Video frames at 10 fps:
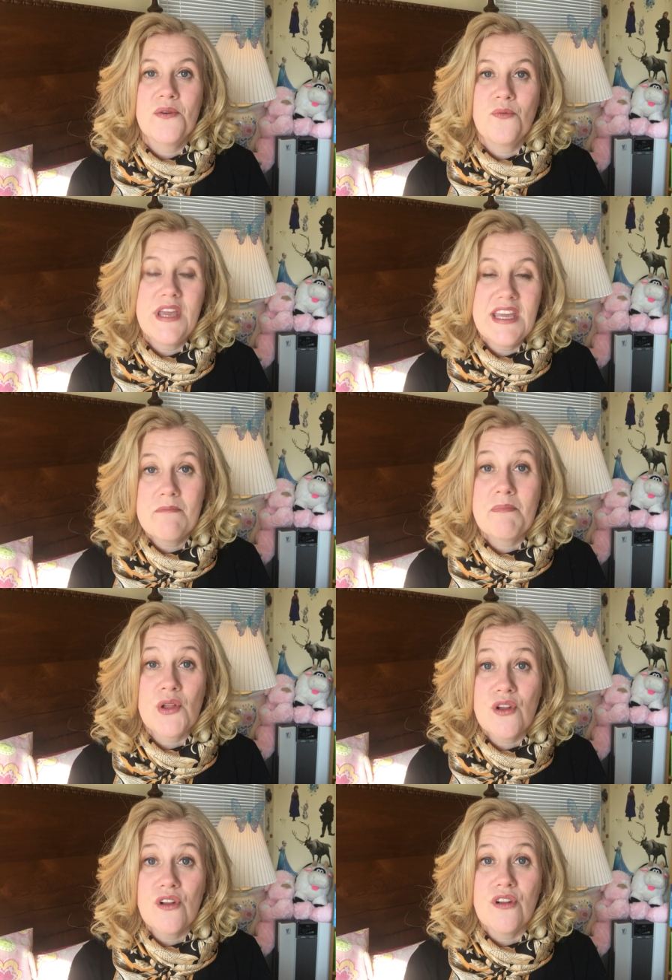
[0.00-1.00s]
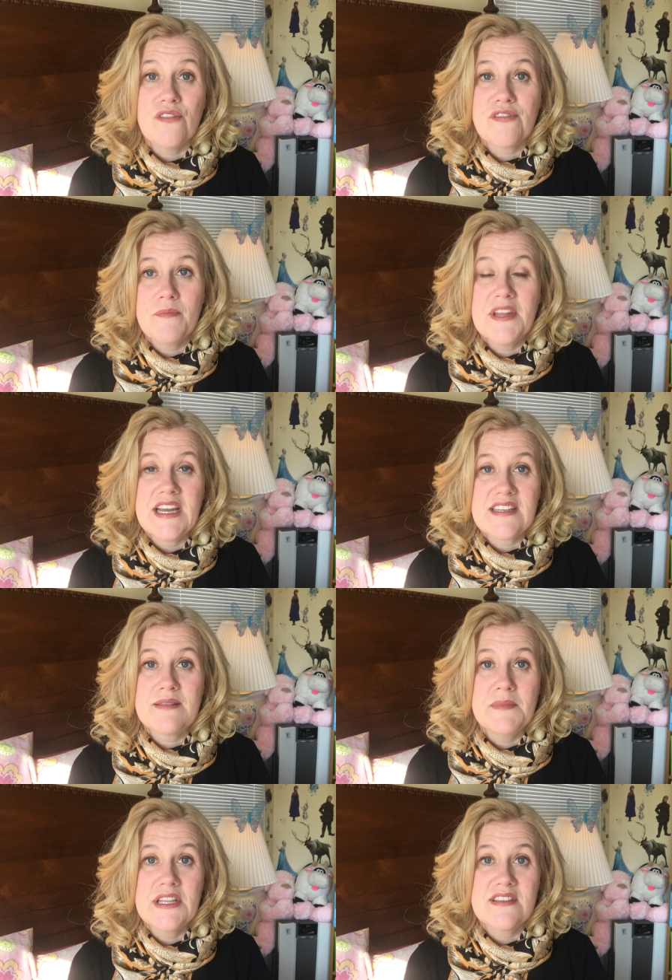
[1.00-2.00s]
we can pull from the next
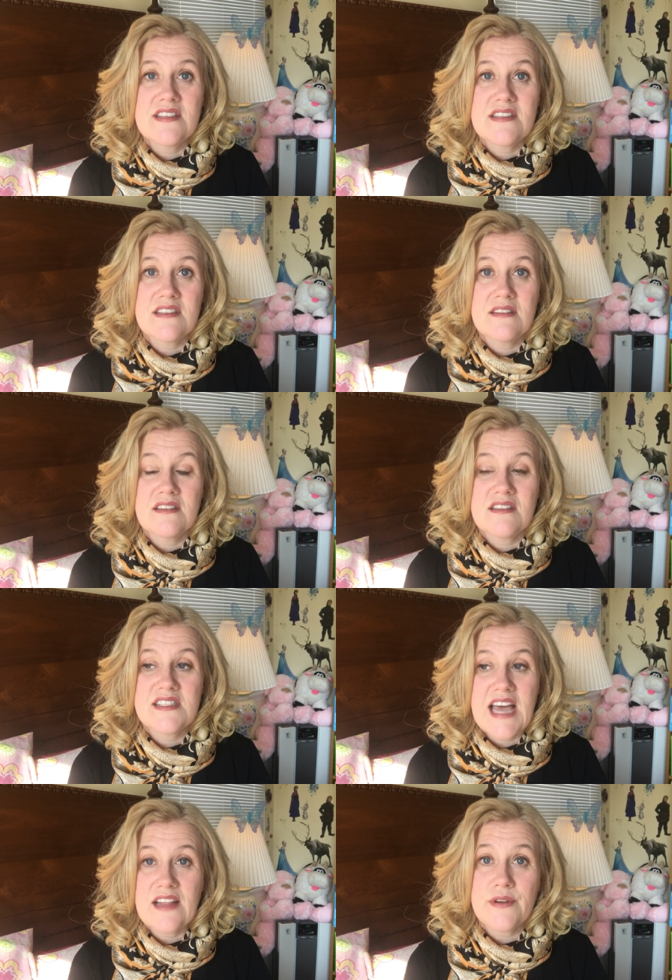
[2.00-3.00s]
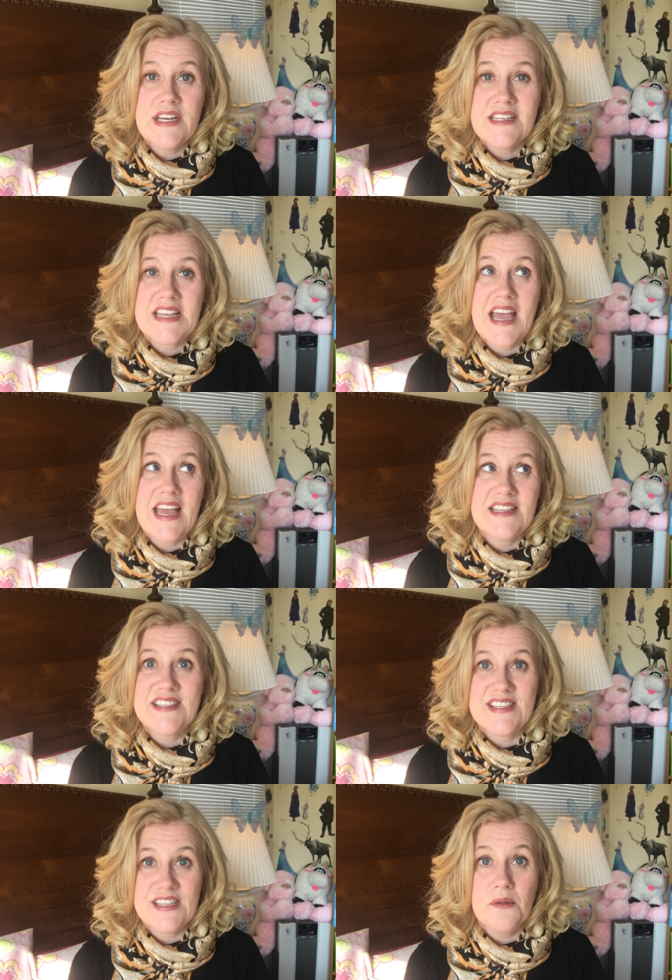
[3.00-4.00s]
month's salaries and
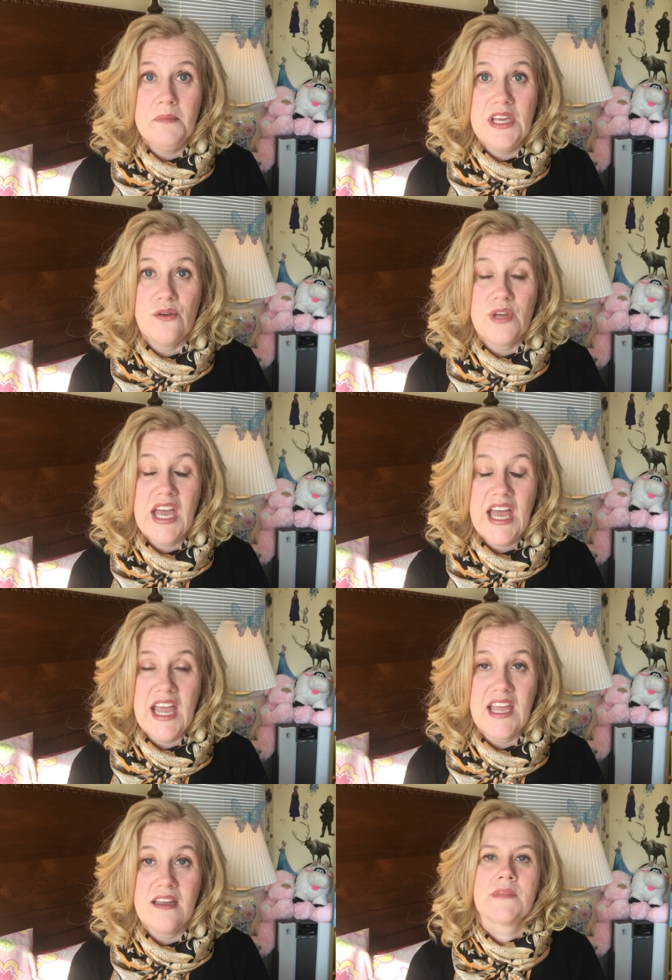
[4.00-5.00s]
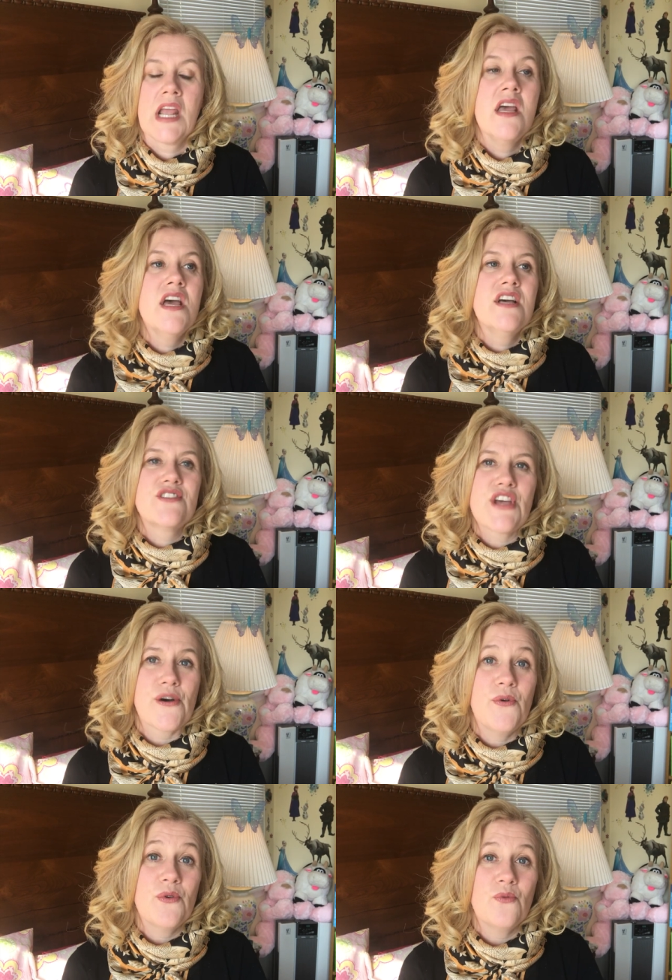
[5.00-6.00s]
still be okay.
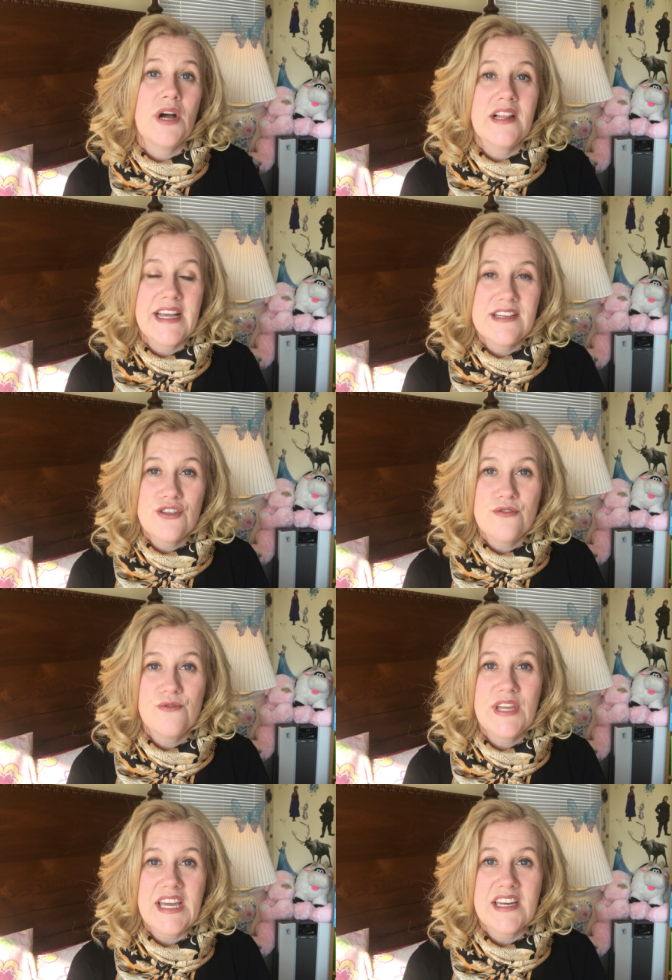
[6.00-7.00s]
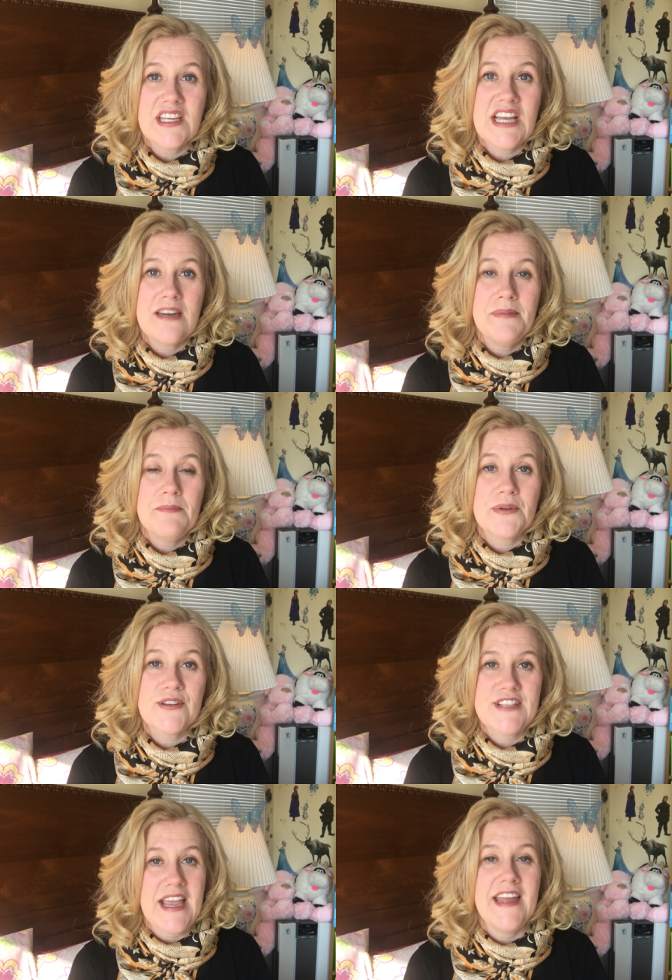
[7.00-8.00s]
So while I do get a lot of people
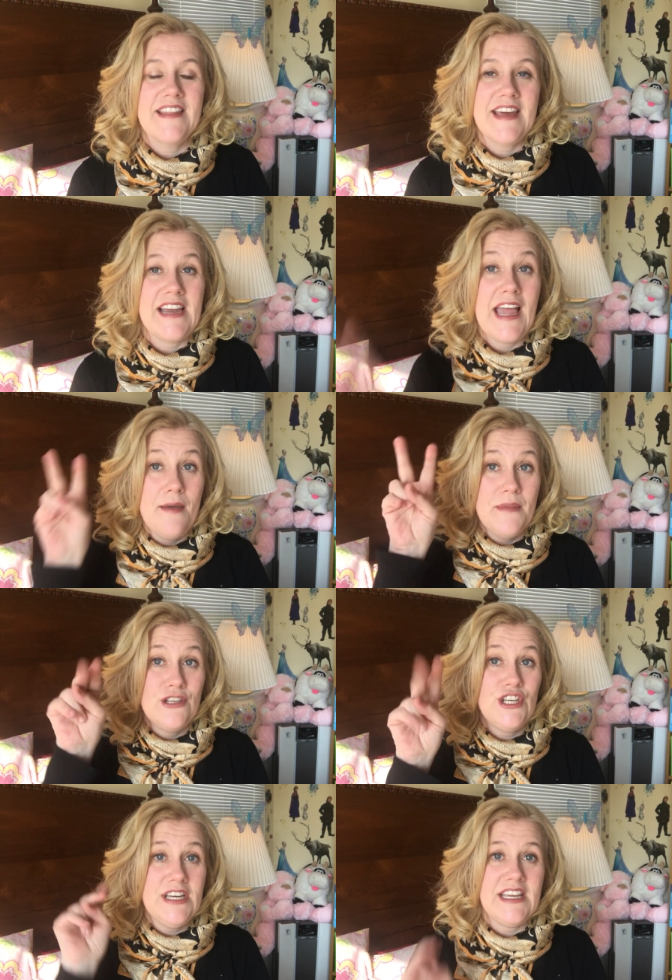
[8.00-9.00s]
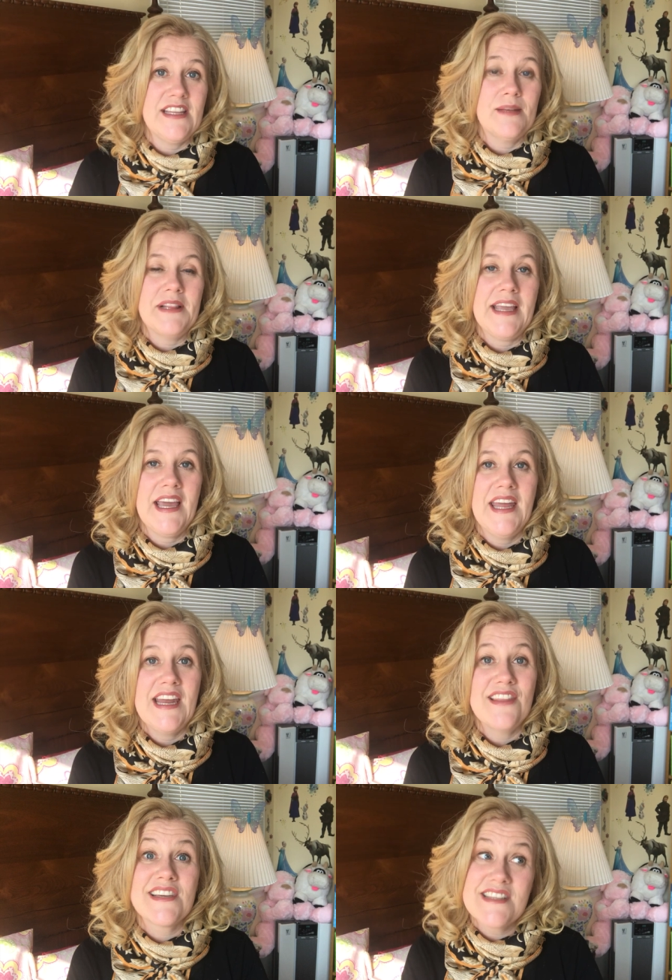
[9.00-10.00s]
saying that I am cheating the plan,
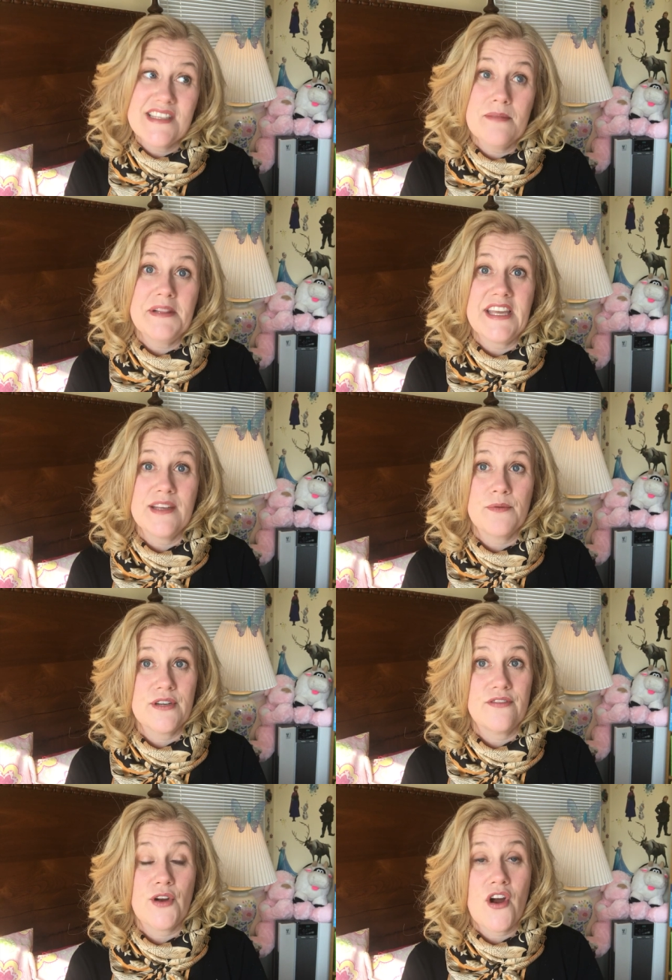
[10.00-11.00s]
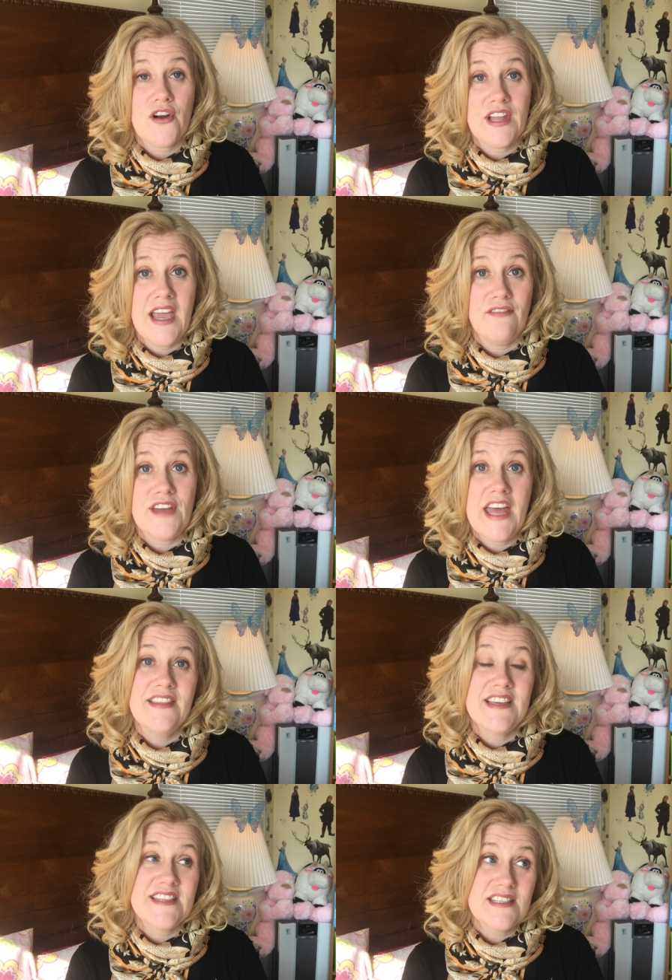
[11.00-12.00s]
this is the plan that works for our life.
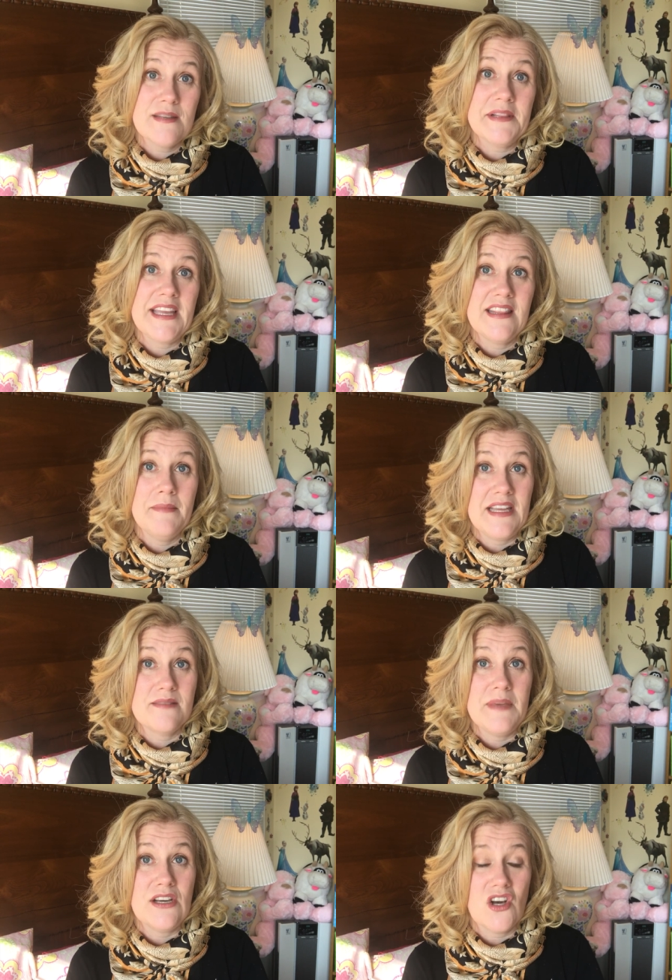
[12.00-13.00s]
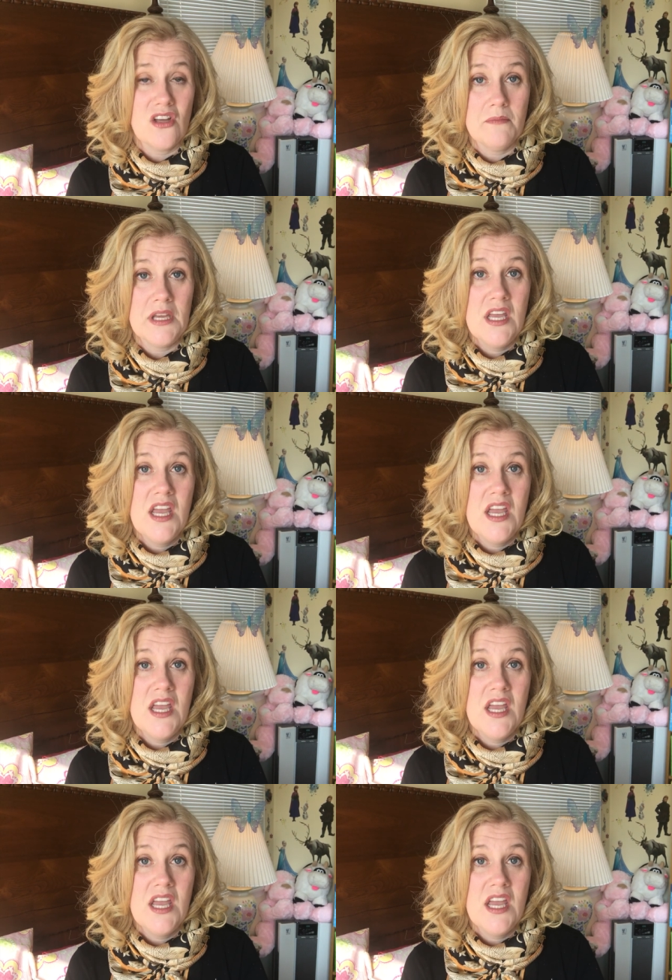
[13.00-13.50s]
And this is the plan that makes me calm.